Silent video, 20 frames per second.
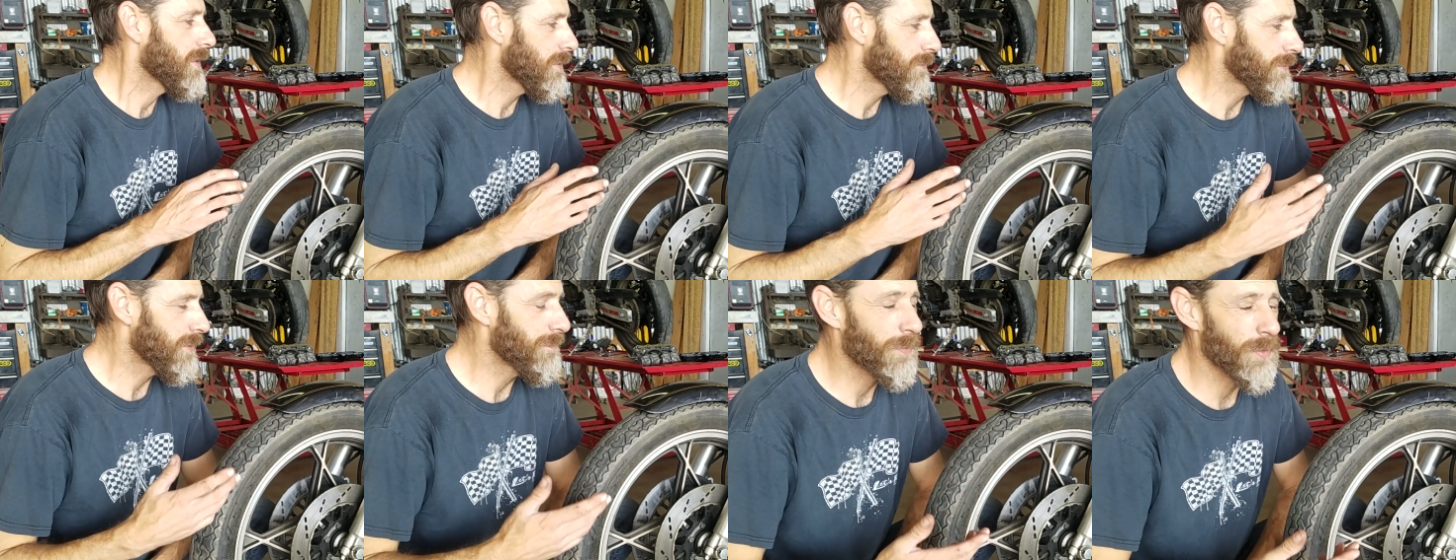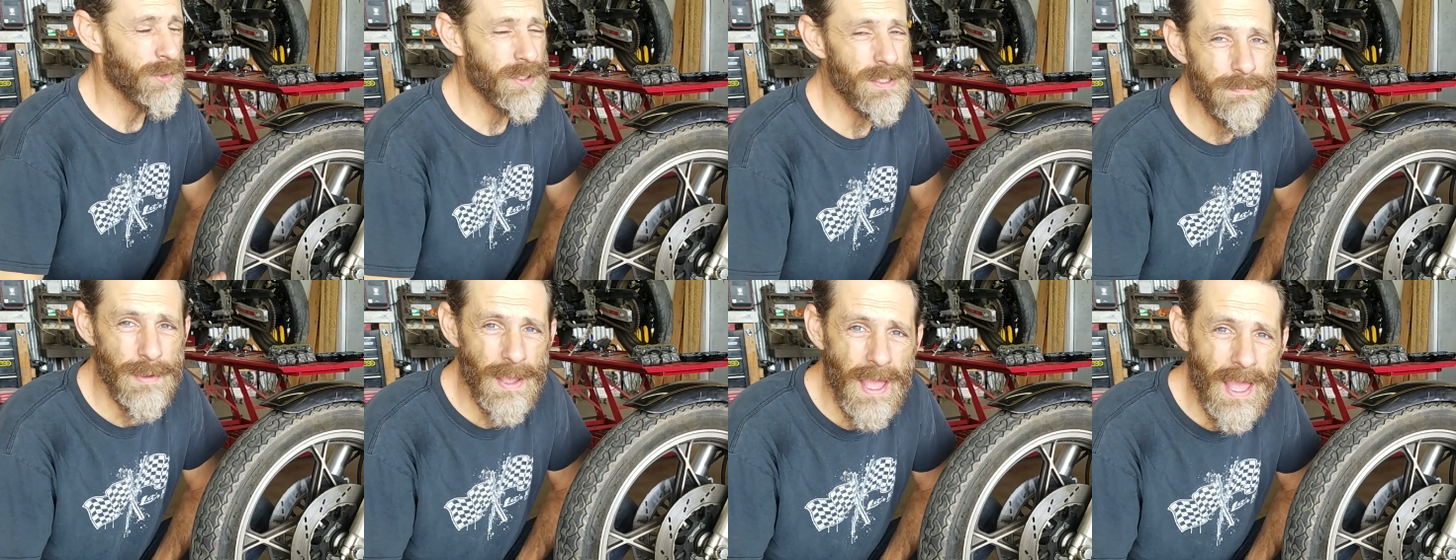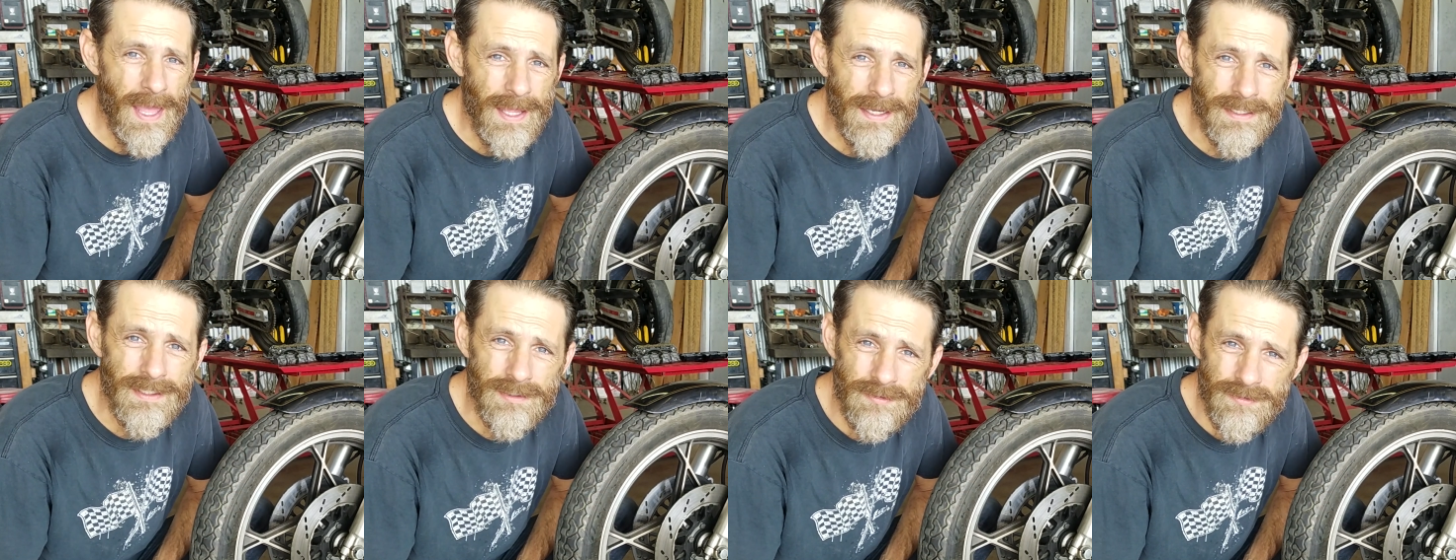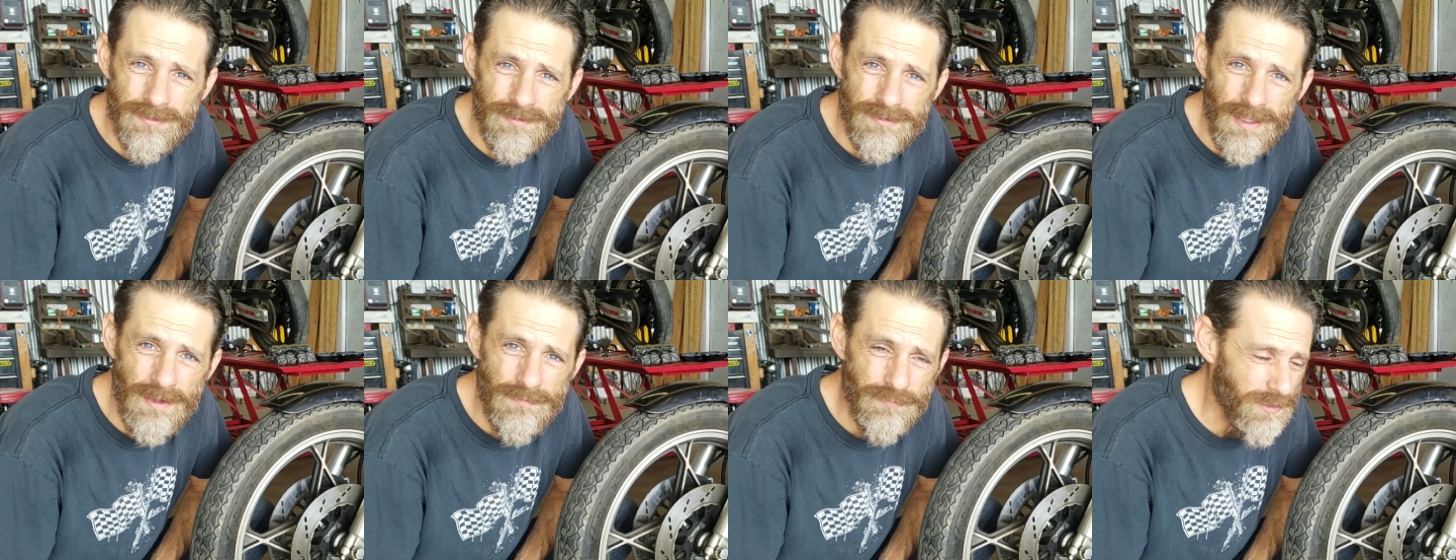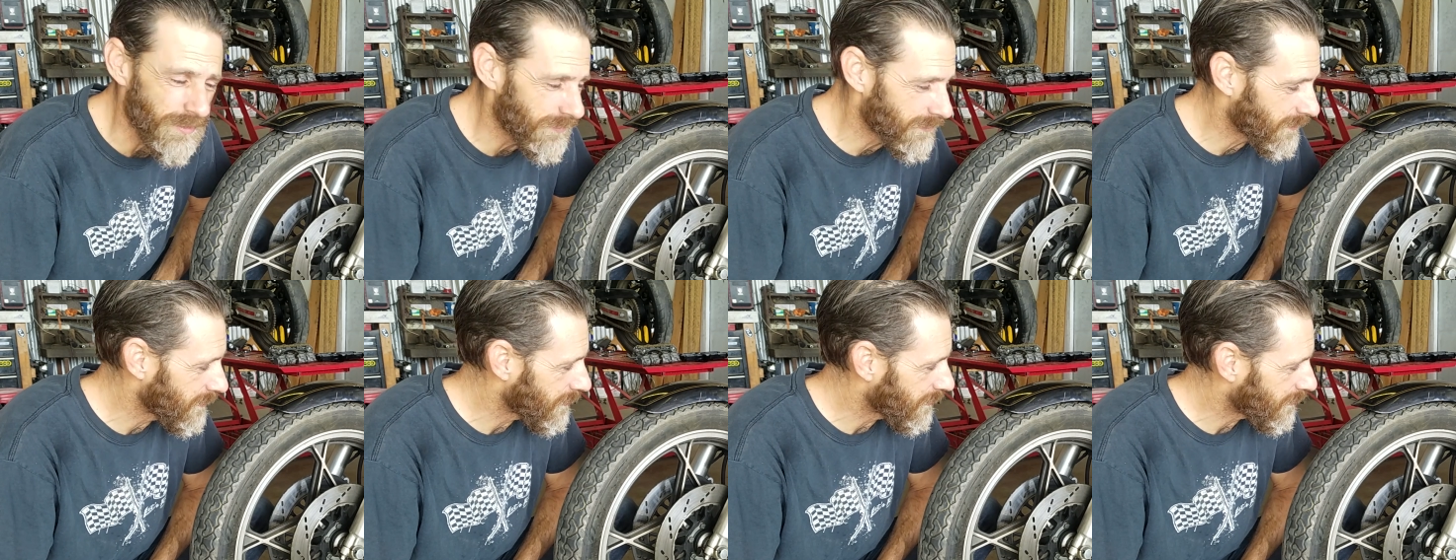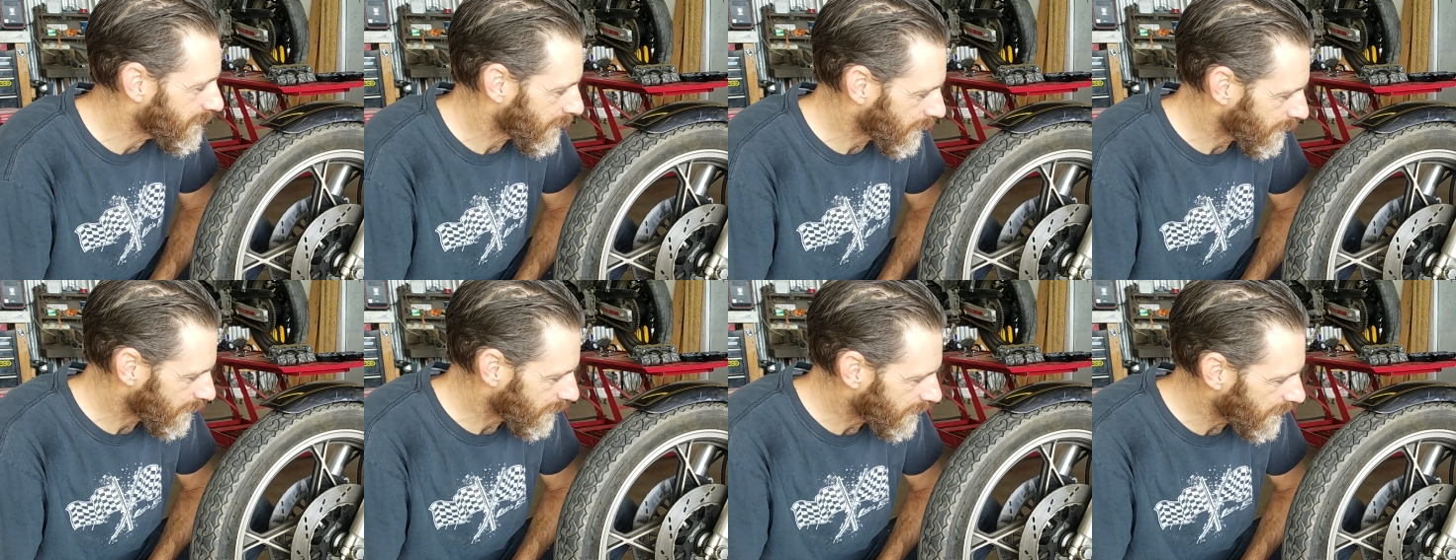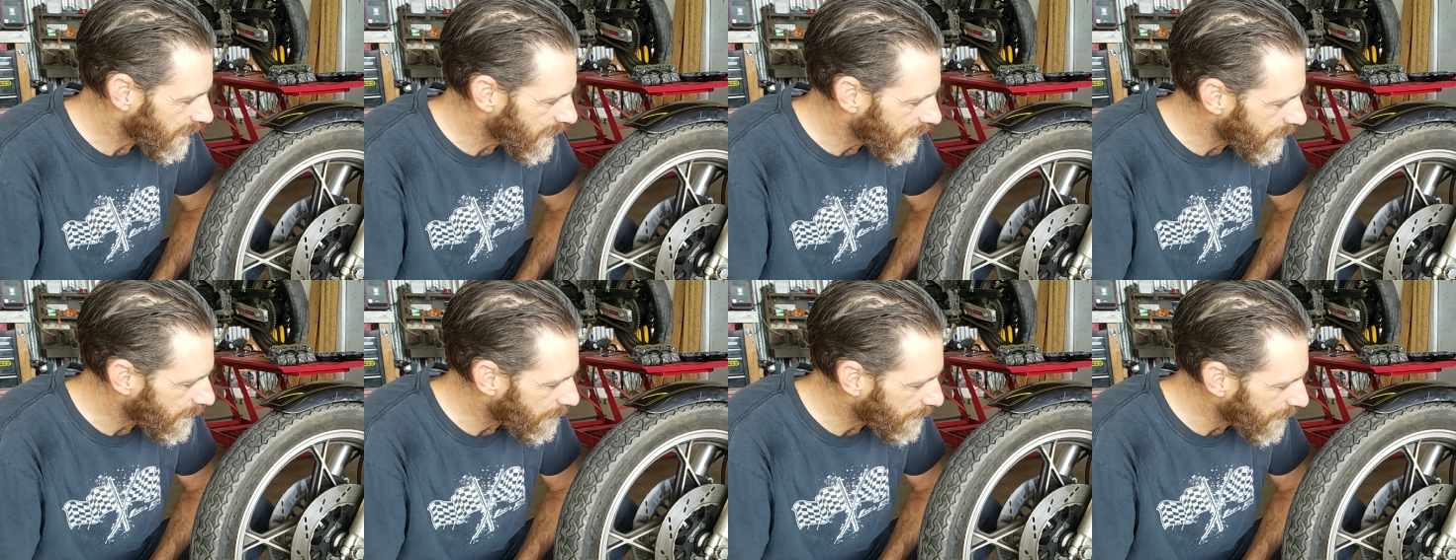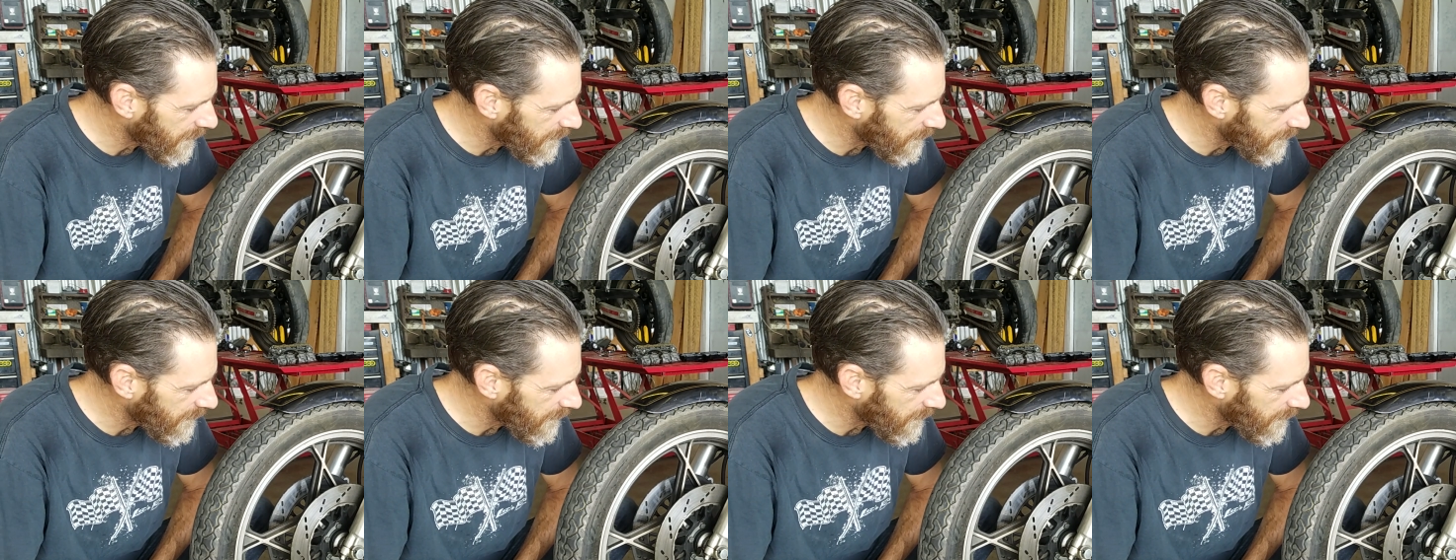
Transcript: can be pretty bad in safety concerns. And the